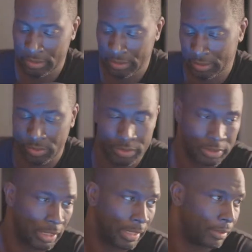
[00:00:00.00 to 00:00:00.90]
So it's
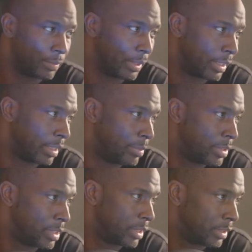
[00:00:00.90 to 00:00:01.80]
like when it comes
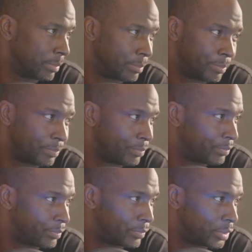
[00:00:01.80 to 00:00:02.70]
to
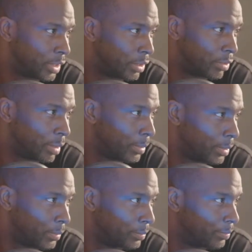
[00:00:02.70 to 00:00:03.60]
to the
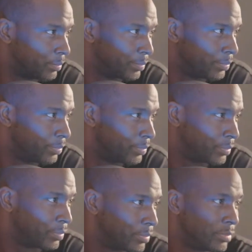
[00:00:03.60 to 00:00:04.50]
crypto,
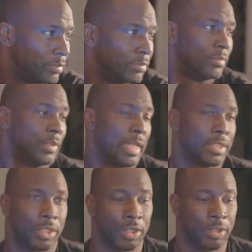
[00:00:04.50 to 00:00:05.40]
that's a
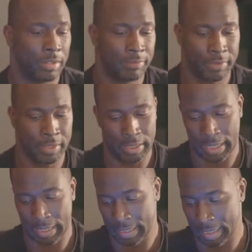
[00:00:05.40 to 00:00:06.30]
current event
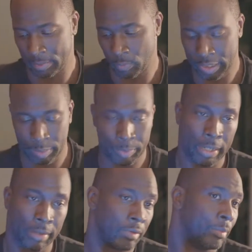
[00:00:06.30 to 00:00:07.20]
I, I wake up
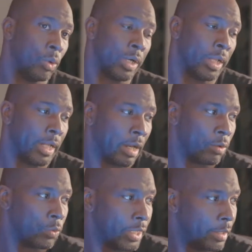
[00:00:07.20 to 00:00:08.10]
every morning and I
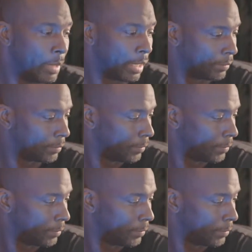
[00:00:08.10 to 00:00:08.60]
read about